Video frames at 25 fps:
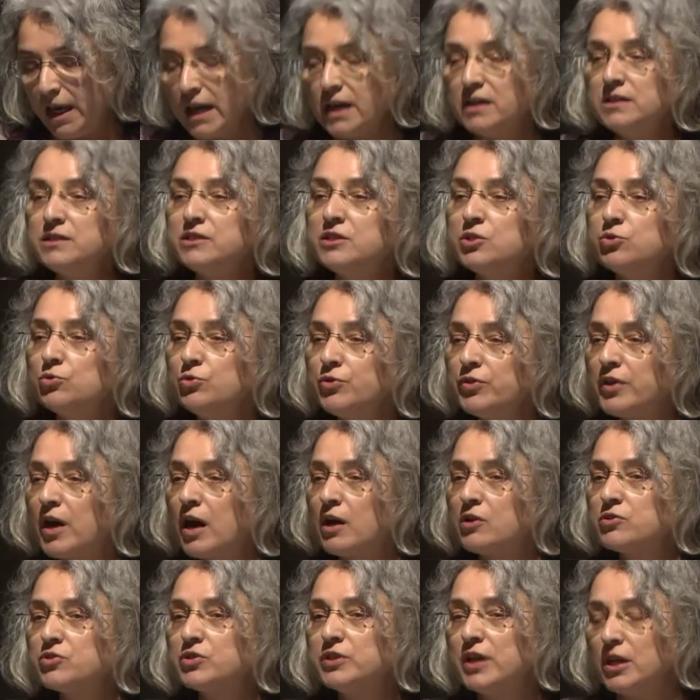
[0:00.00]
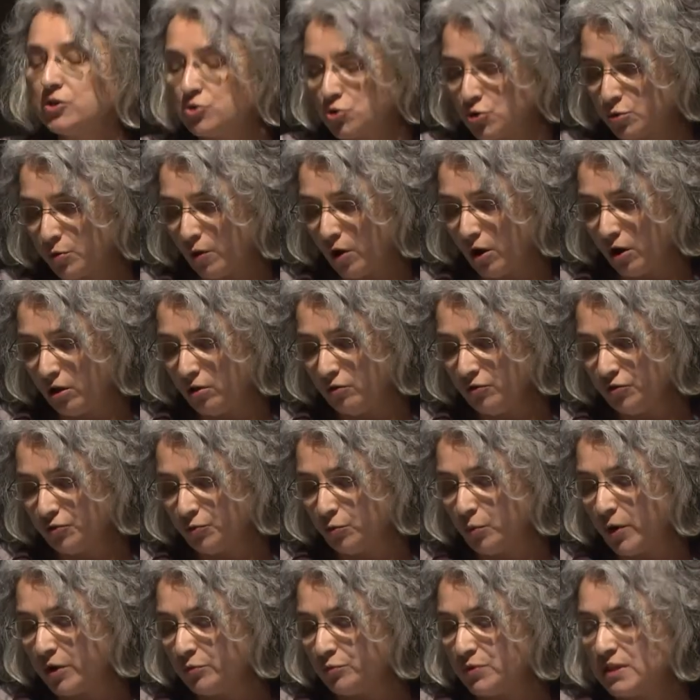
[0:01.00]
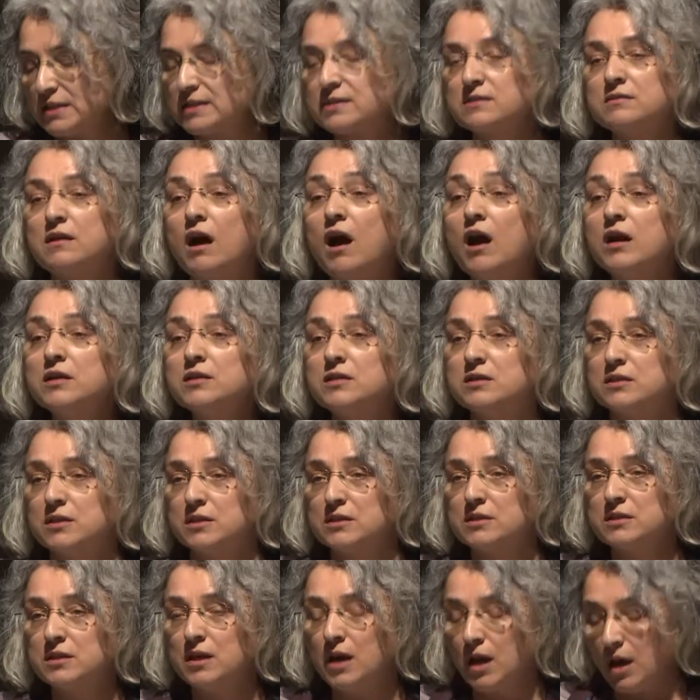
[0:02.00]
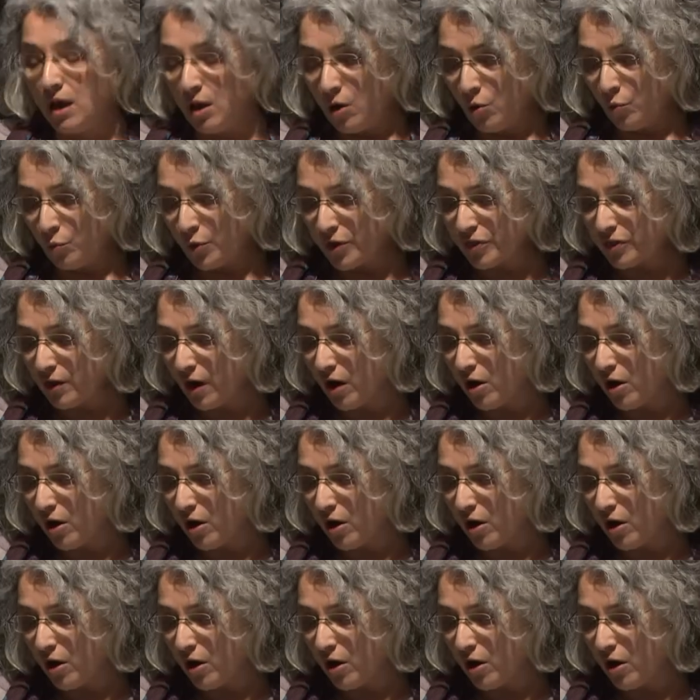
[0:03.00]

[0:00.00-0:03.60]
In 2012, when we started with